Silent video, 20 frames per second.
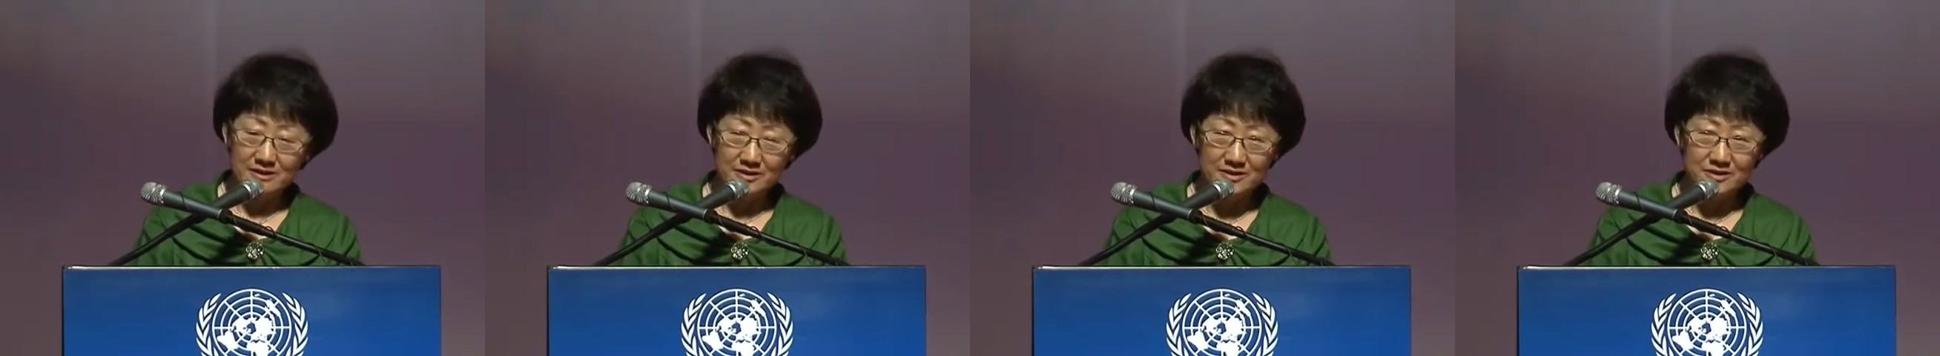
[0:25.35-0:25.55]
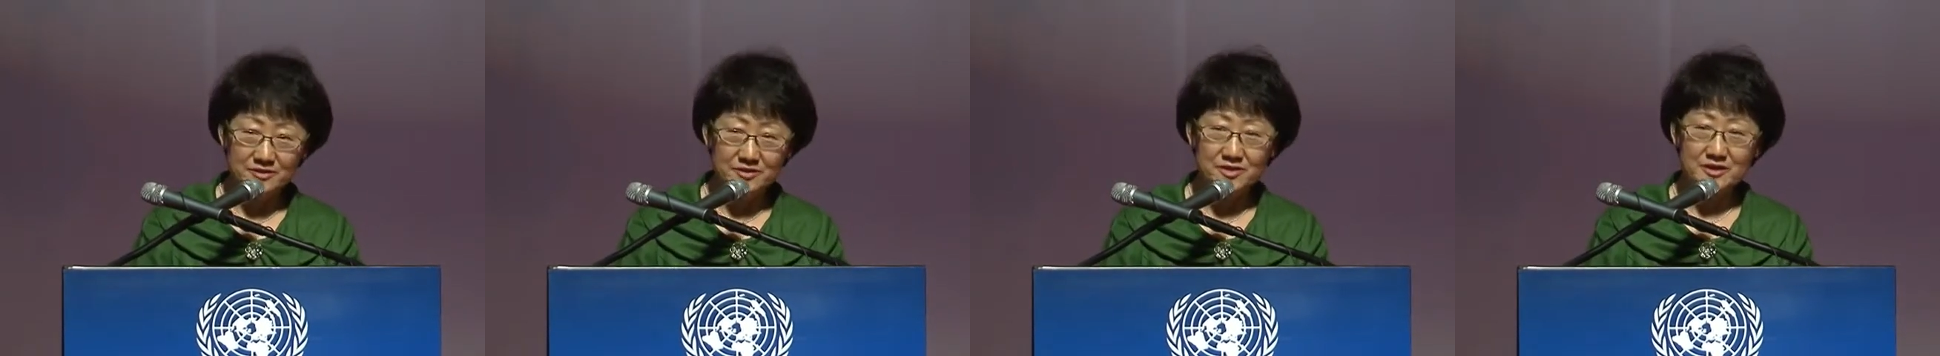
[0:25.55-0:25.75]

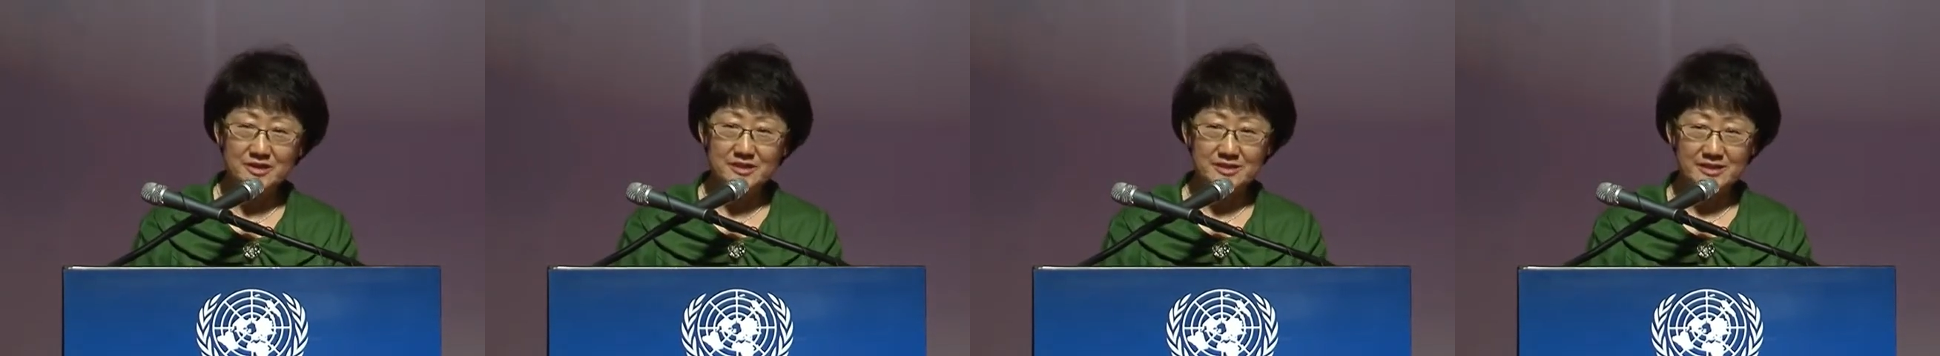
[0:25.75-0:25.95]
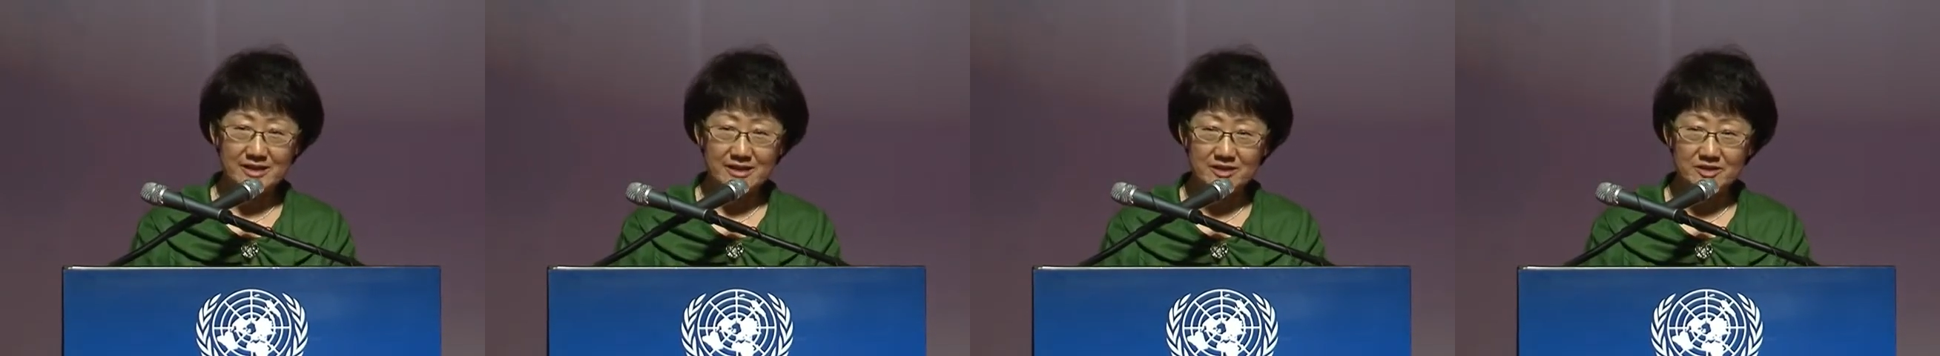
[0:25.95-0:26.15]
Under
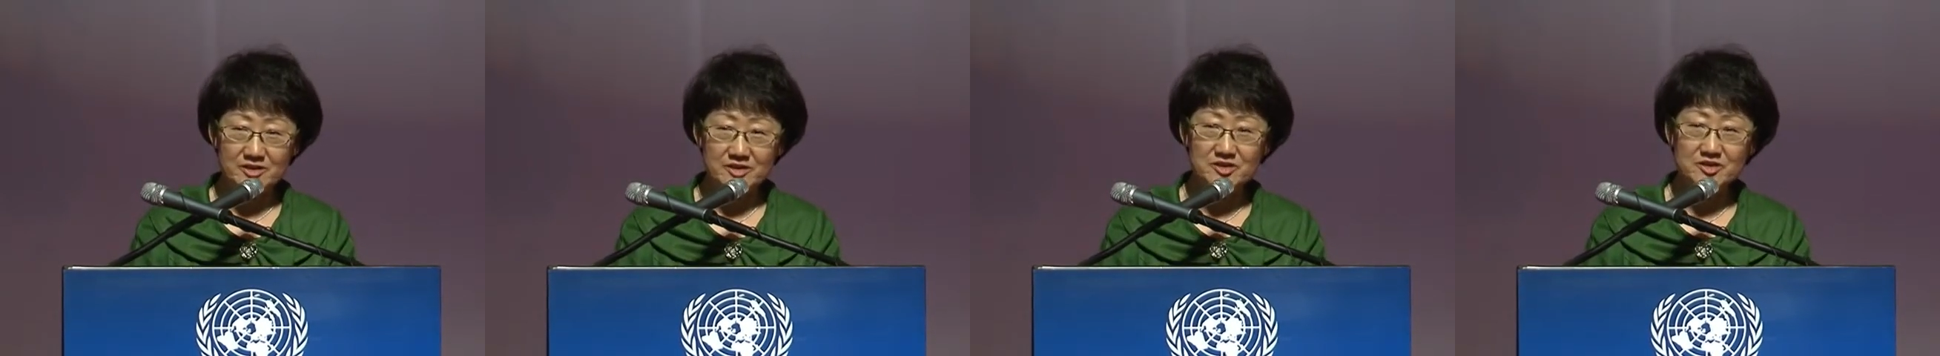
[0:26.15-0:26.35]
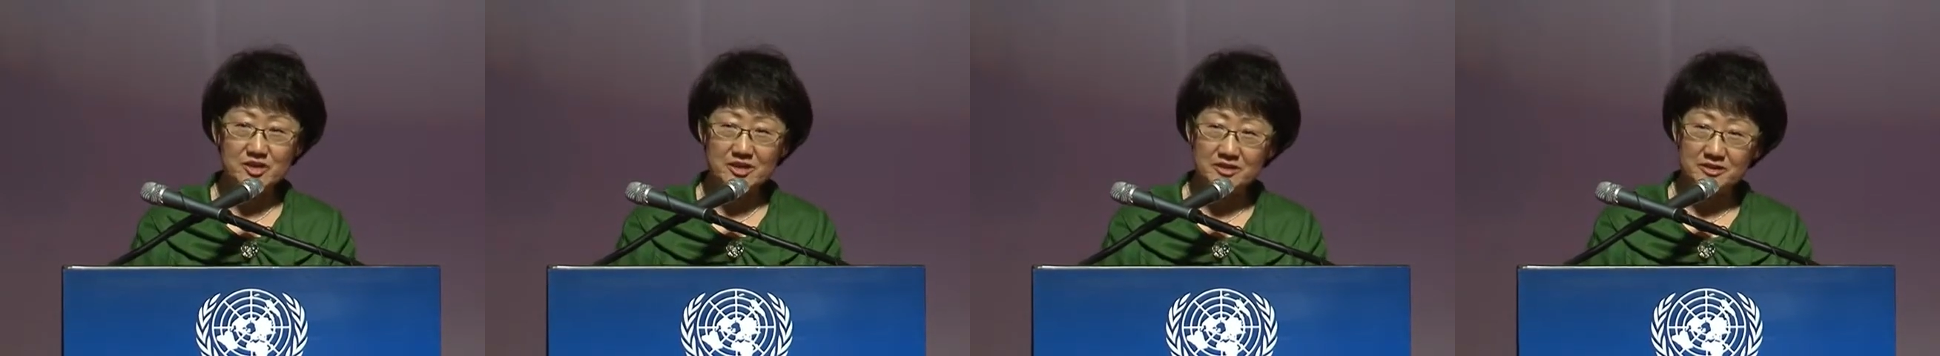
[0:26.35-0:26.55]

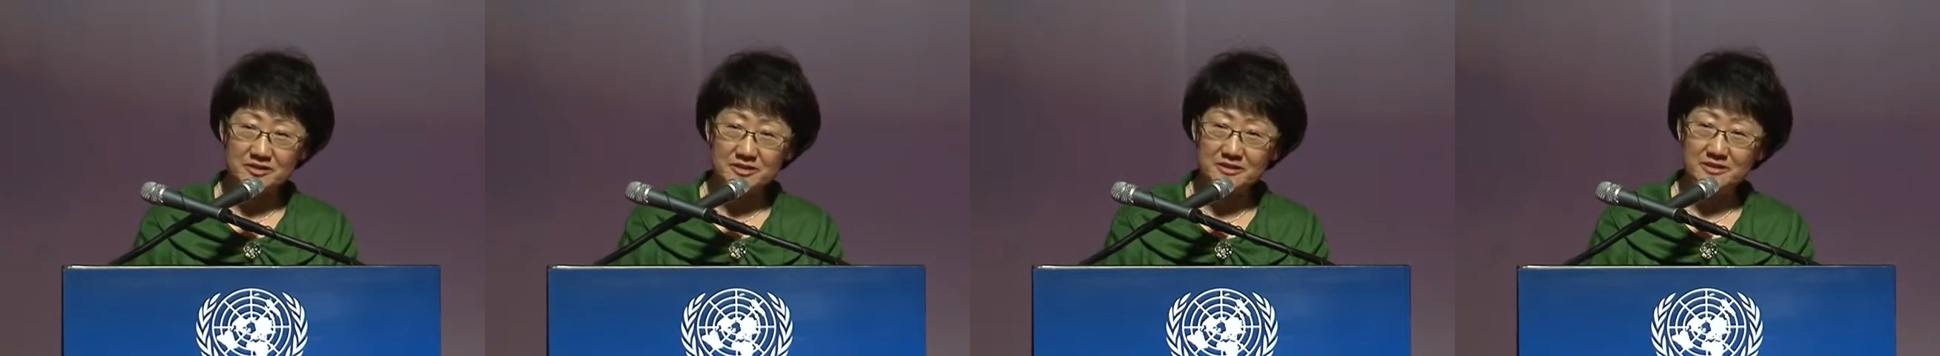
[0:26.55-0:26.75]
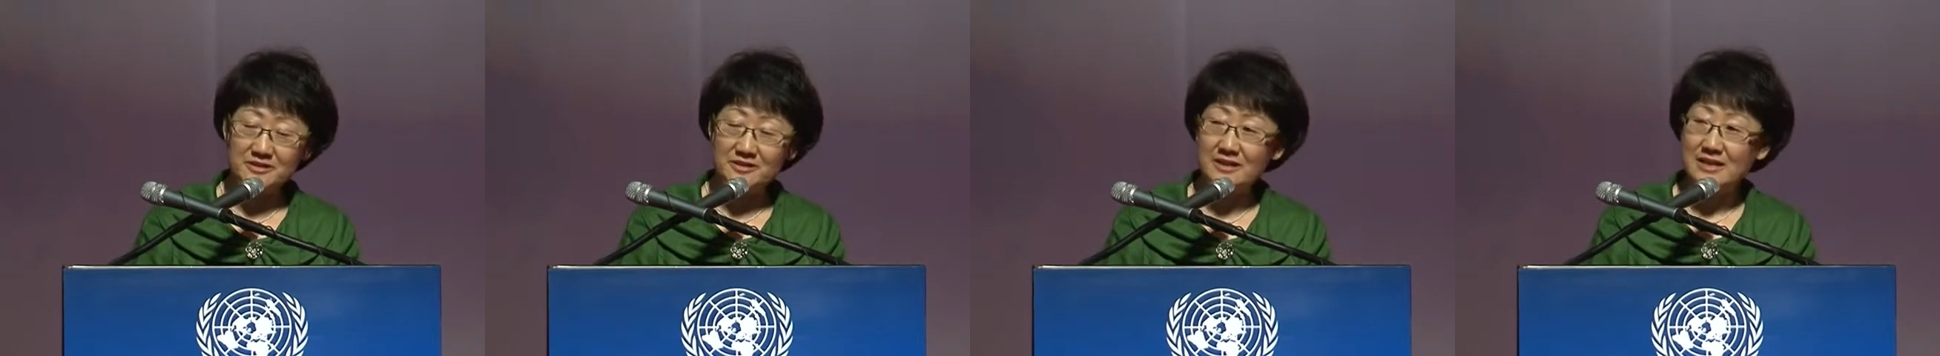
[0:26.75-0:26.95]
Secretary
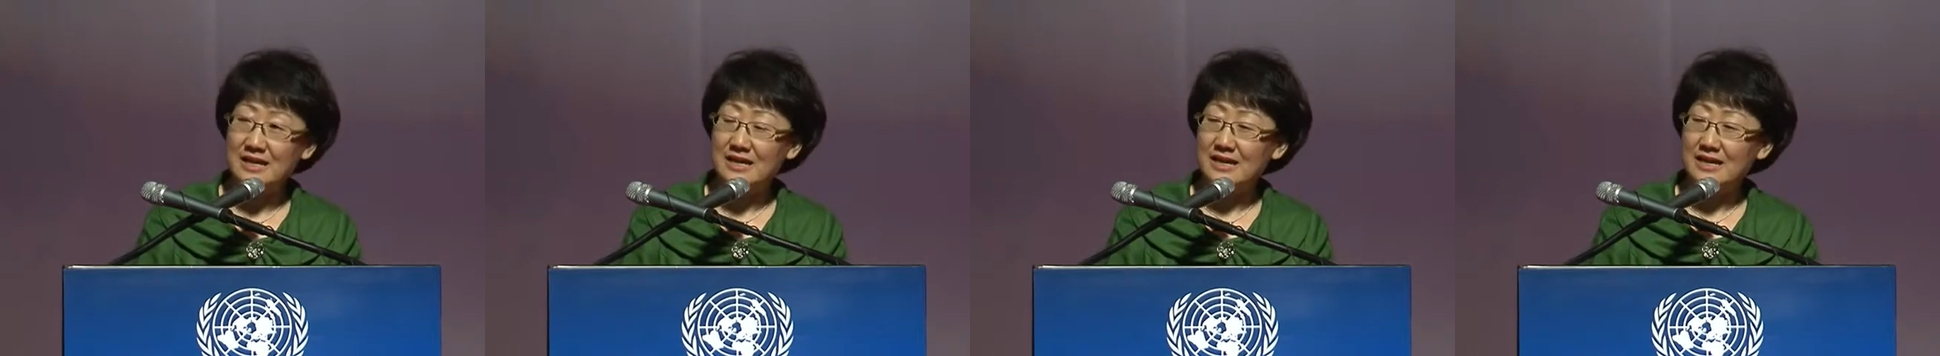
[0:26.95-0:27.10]
General